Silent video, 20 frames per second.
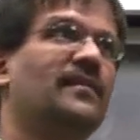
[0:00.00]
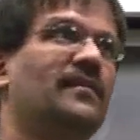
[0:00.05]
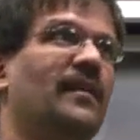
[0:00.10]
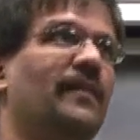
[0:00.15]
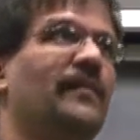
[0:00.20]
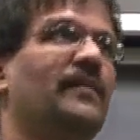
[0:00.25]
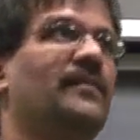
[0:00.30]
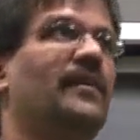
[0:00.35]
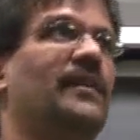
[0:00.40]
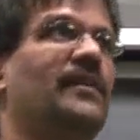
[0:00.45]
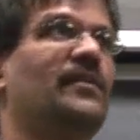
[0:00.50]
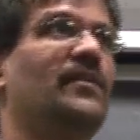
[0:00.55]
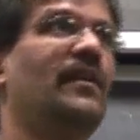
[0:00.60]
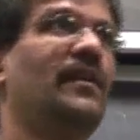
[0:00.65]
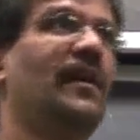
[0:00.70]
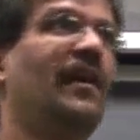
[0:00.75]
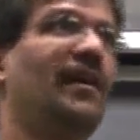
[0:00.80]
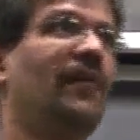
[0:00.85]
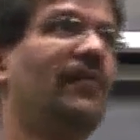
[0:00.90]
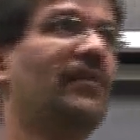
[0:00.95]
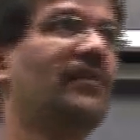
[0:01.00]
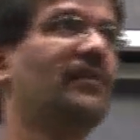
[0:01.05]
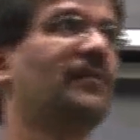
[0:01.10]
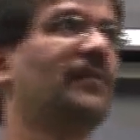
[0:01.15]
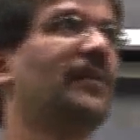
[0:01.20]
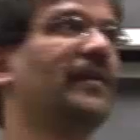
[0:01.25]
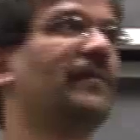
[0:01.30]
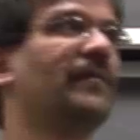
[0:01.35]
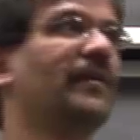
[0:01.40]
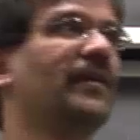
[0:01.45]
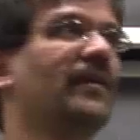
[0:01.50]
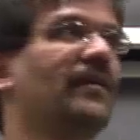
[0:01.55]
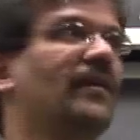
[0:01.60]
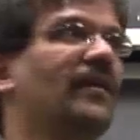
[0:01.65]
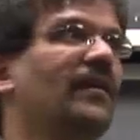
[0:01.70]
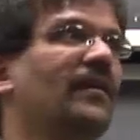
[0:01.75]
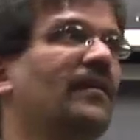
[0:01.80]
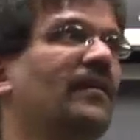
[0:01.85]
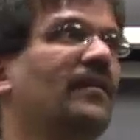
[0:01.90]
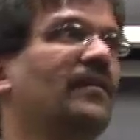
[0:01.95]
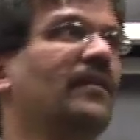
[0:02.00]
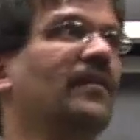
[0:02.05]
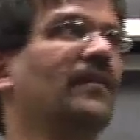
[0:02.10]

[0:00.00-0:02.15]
exam is actually after spring break, not